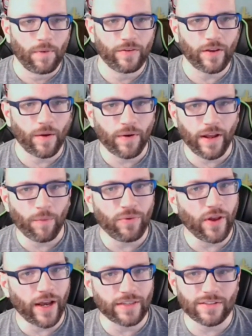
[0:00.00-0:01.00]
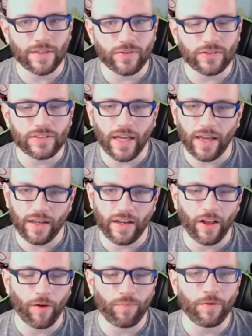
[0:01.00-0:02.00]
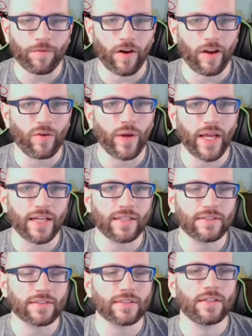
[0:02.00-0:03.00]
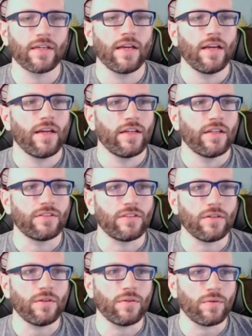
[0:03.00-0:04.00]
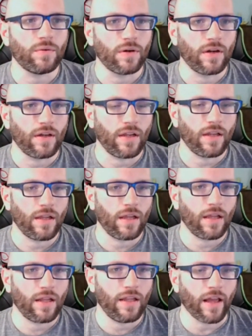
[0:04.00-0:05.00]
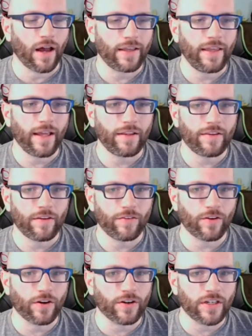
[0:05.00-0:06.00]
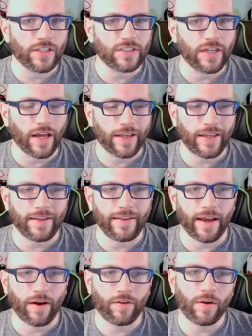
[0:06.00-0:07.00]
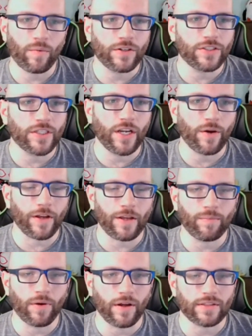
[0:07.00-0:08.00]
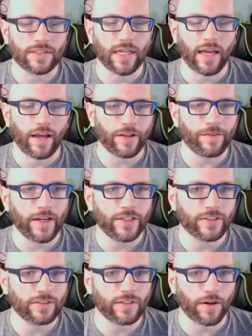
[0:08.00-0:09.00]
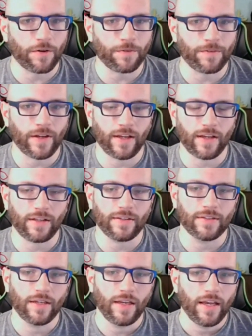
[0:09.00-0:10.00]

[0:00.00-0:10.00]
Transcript: And so I want to help you guys level set and help you find ways to not get discouraged, not get down on what you're doing, but to elevate yourself and